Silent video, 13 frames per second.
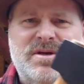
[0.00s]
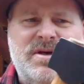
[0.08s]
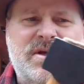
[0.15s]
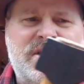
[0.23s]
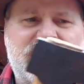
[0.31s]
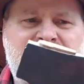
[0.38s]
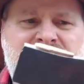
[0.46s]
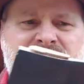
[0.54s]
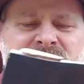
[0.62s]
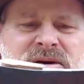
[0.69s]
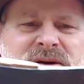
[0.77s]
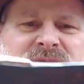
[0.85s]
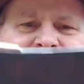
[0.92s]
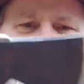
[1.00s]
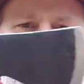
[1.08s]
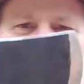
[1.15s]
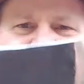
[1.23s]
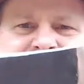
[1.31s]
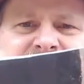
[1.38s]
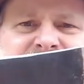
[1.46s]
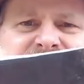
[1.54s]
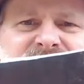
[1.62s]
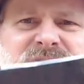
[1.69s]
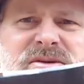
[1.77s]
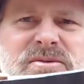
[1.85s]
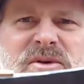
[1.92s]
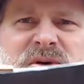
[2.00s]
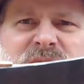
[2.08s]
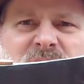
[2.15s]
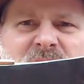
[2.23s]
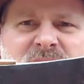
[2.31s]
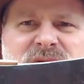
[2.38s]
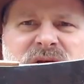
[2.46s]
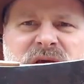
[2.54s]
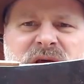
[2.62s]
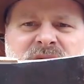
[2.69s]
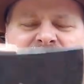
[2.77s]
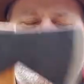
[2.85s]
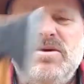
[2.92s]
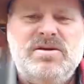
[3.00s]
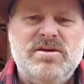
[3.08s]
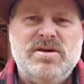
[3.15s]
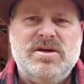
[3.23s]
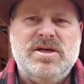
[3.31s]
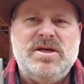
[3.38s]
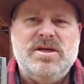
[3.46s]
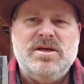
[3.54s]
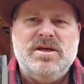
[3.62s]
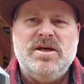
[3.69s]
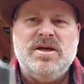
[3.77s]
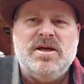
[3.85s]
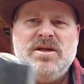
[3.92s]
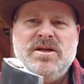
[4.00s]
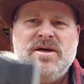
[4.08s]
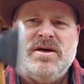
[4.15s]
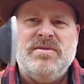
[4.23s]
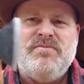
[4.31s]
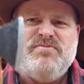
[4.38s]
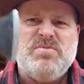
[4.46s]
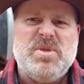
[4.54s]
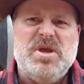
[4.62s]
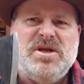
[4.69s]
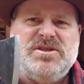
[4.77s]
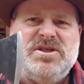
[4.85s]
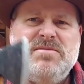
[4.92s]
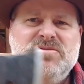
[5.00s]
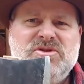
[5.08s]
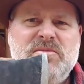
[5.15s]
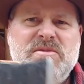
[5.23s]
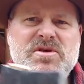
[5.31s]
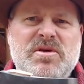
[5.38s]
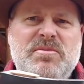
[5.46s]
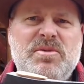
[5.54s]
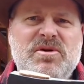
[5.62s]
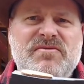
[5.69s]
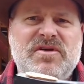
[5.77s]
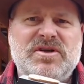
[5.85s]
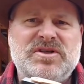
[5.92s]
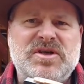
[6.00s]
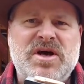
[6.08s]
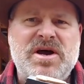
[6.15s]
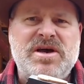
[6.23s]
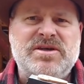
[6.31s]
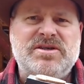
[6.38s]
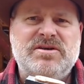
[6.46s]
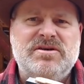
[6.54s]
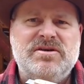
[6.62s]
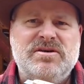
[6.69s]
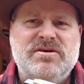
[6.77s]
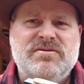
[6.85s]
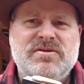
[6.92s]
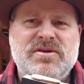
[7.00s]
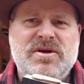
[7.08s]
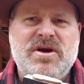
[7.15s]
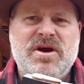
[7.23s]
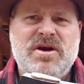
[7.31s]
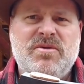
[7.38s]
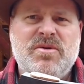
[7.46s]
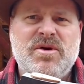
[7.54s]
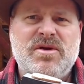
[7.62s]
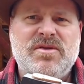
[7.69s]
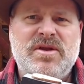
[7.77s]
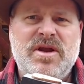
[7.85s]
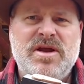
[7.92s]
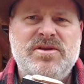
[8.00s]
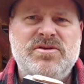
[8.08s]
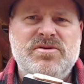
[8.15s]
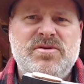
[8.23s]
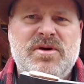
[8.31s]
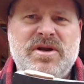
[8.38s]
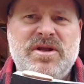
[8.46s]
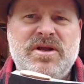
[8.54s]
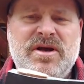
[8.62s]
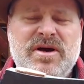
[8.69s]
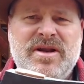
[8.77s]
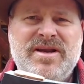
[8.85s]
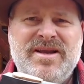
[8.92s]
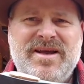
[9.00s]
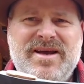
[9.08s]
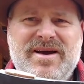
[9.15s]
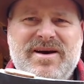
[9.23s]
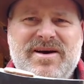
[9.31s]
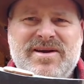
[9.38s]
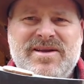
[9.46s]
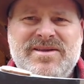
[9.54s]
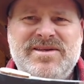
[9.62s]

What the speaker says: and a nice 1-pound head, and it seems to be the perfect size. for the kind of work that I do on a